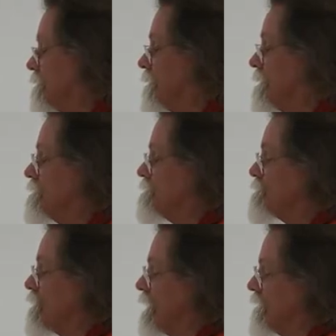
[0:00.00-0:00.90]
And you just
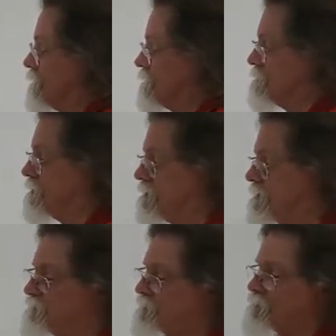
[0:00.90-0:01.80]
draw out your own.
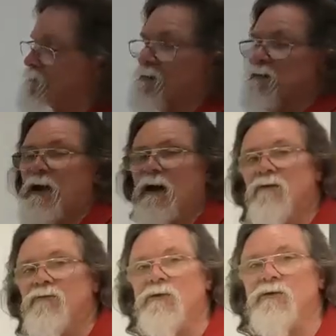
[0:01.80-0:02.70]
Now,
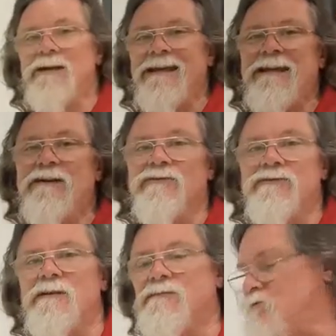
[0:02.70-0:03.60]
for your
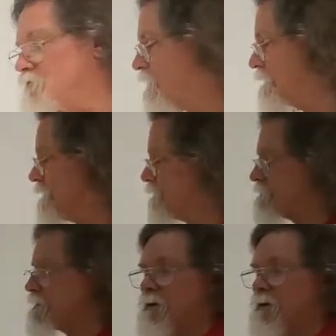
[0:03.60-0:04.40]
ears, if you draw ears,